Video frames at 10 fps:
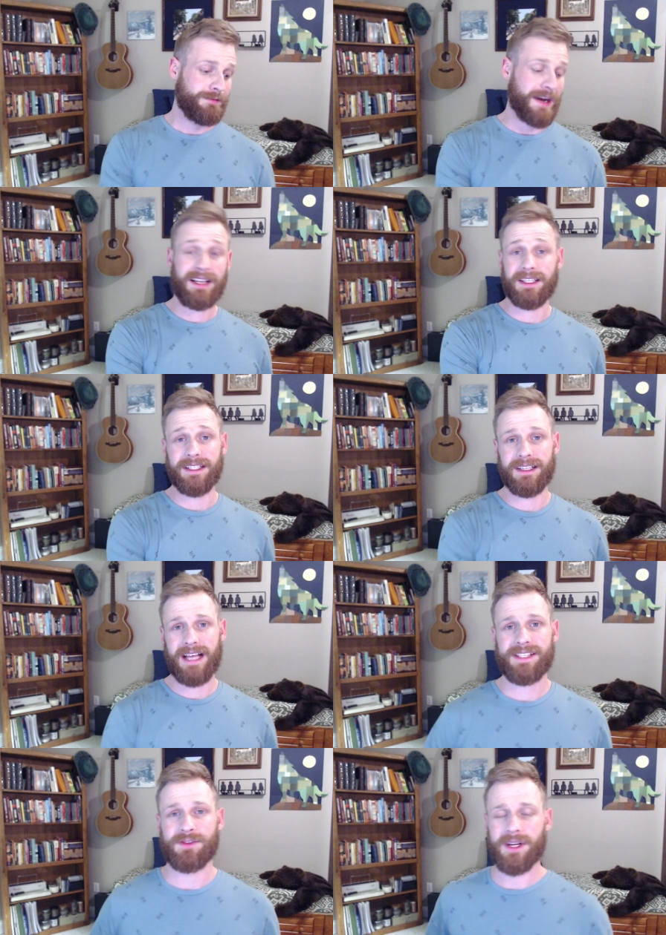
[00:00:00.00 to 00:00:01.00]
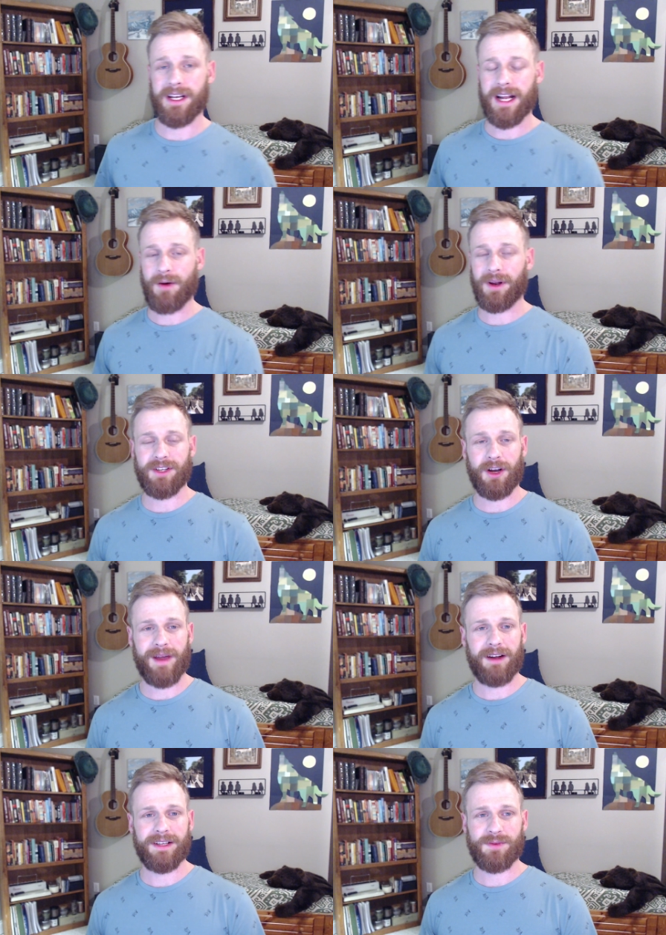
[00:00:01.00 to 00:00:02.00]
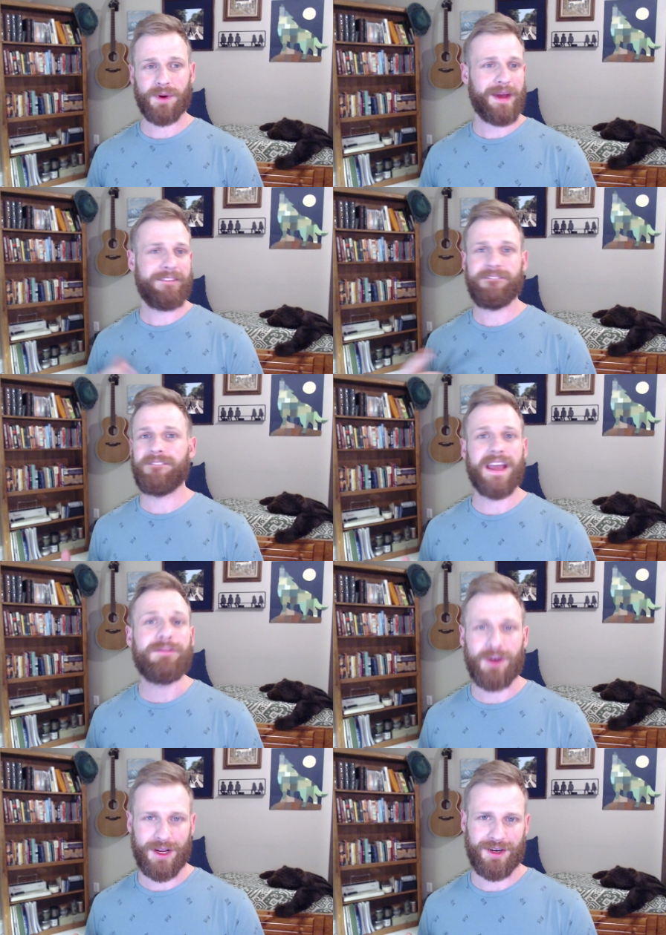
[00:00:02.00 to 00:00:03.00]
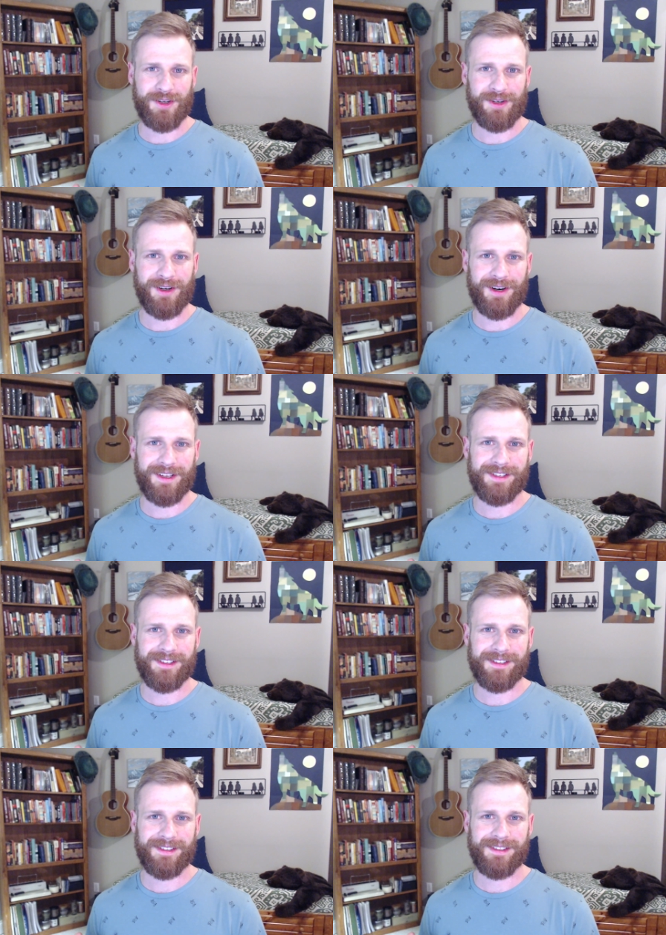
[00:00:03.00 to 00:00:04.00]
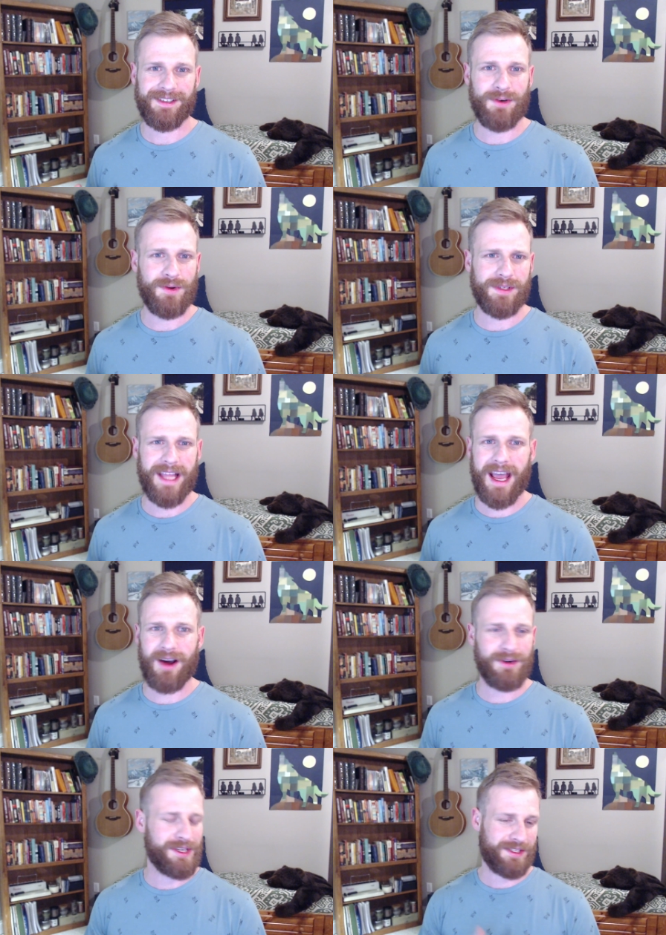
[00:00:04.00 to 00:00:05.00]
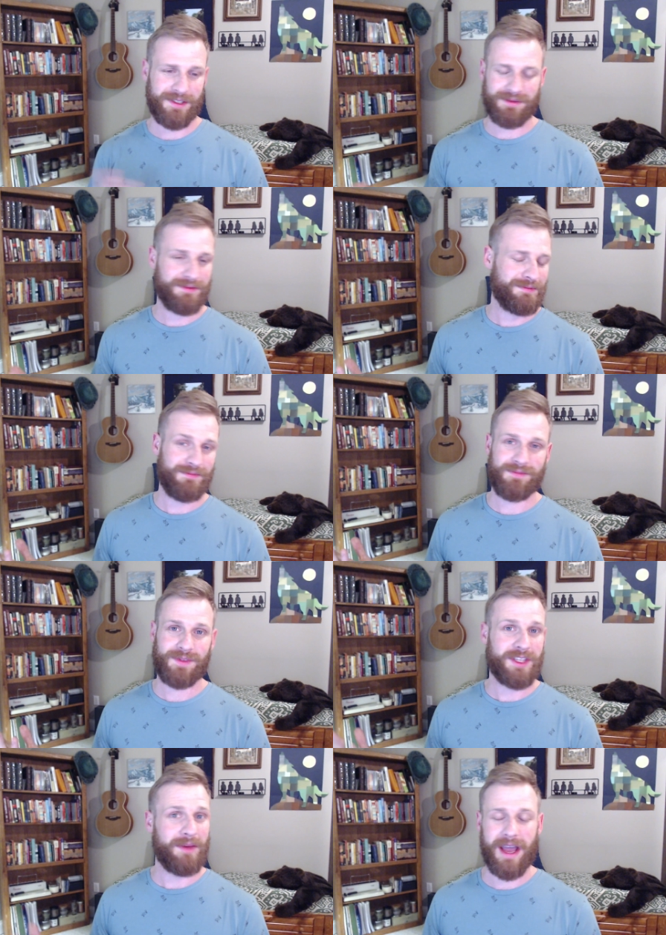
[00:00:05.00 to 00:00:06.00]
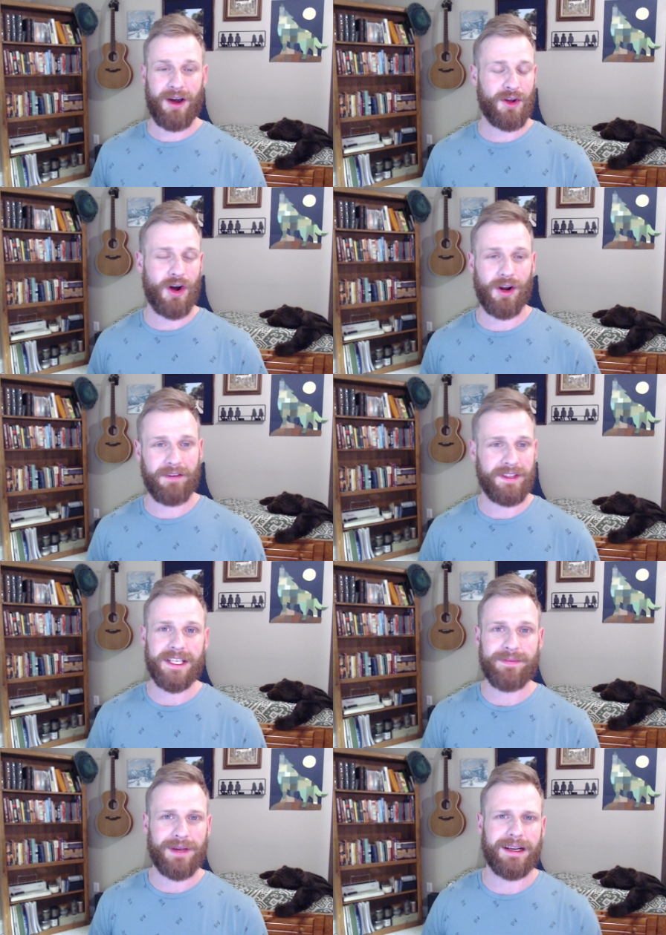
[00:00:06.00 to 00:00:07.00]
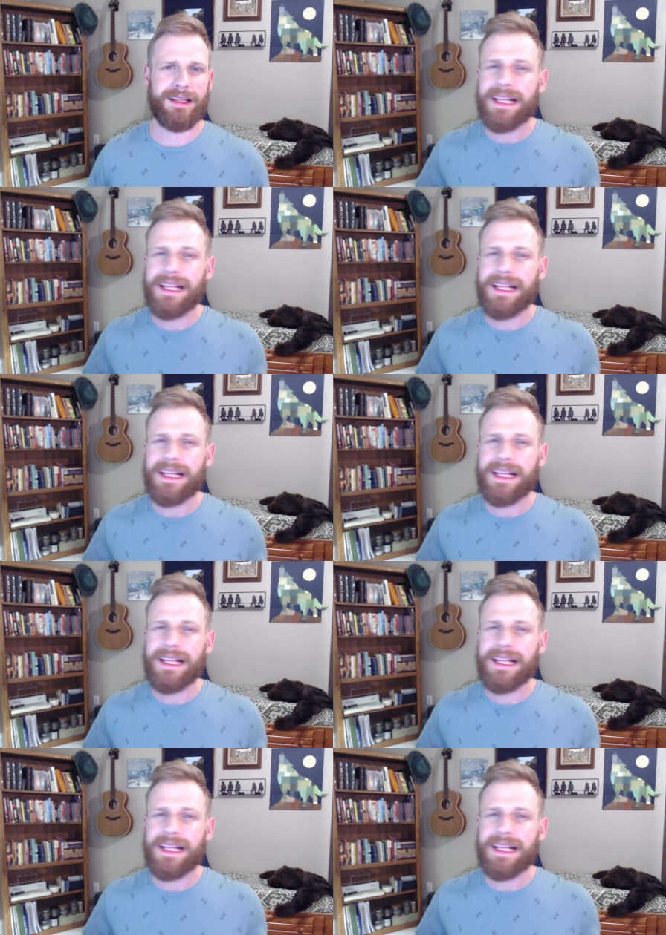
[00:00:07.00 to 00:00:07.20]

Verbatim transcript: Finally, the last story today I want to talk about is one of my favorite country artists who's now just somehow gone off the deep end, and